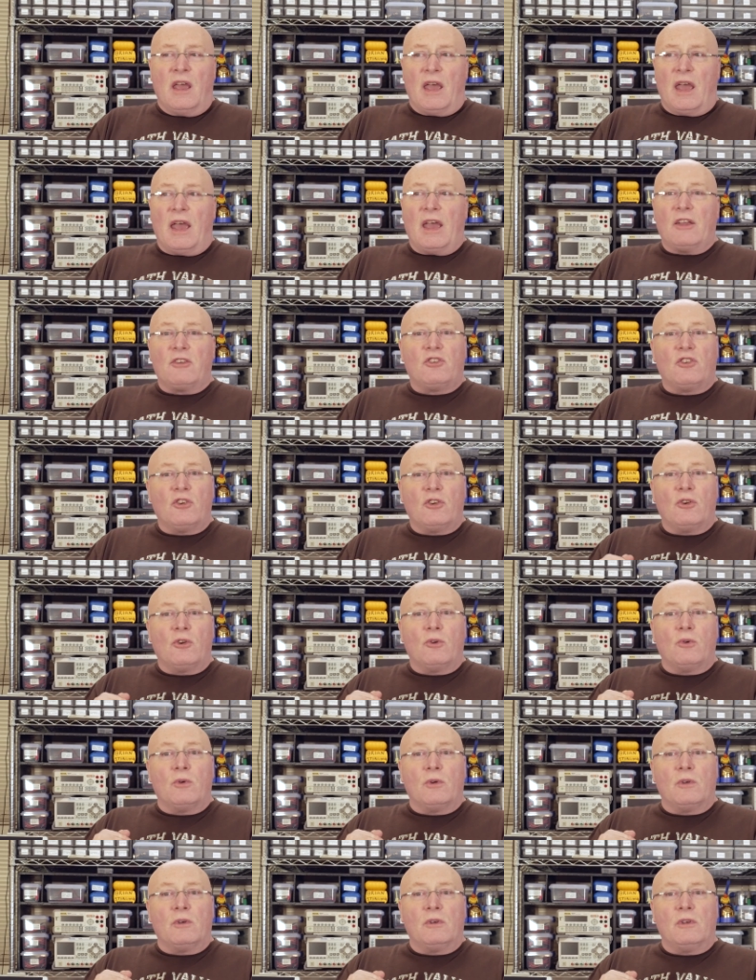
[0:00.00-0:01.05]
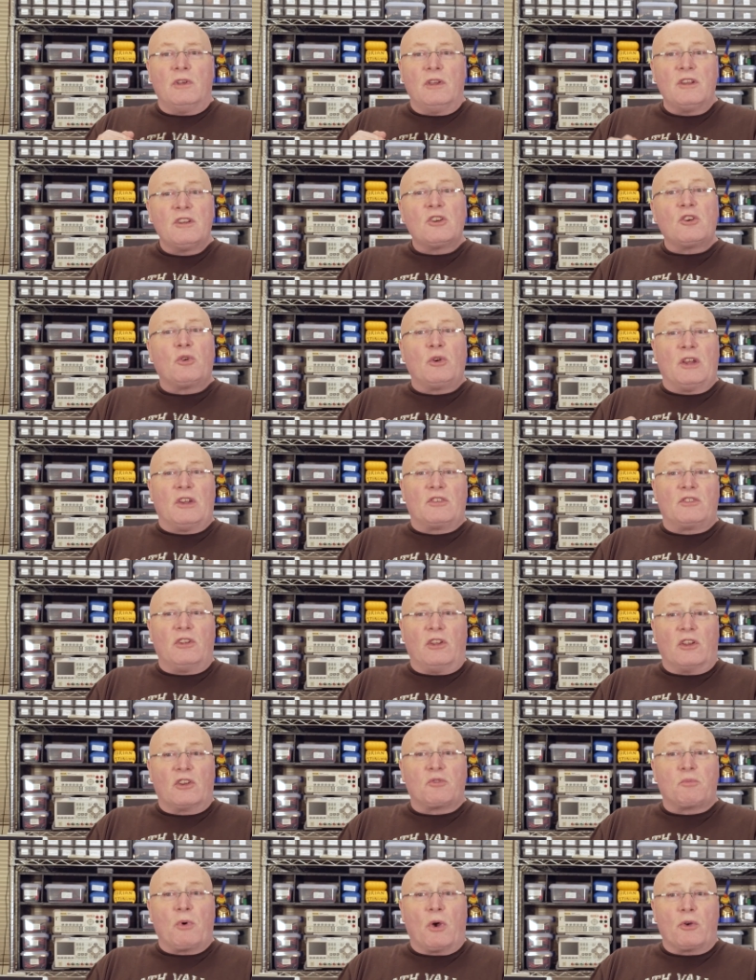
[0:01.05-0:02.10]
As you increase the
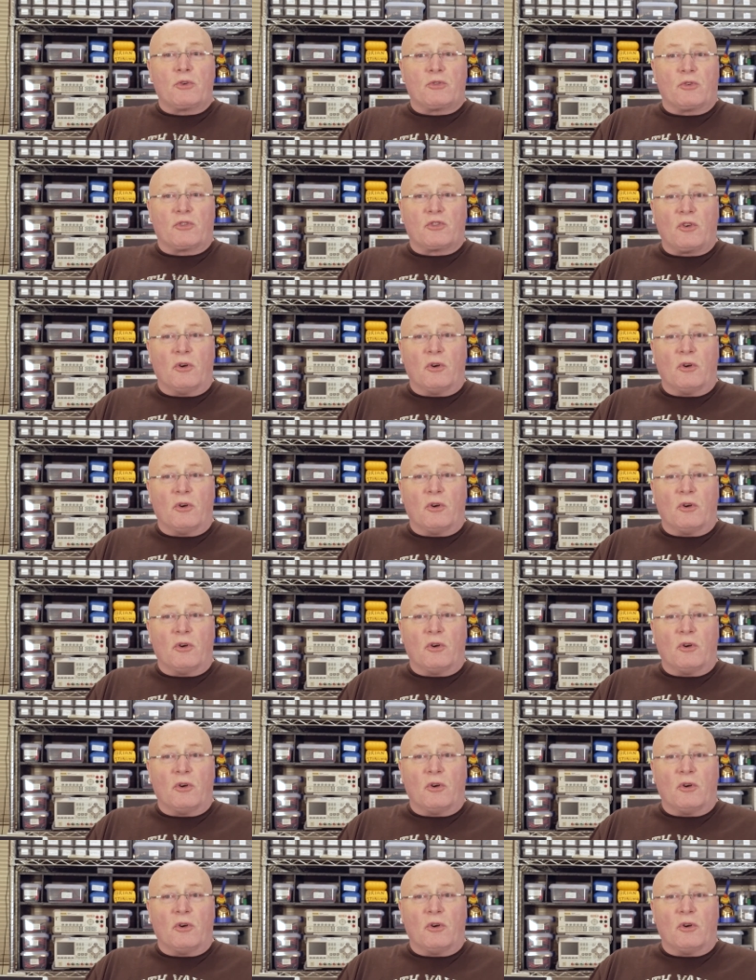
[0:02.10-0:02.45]
exposure,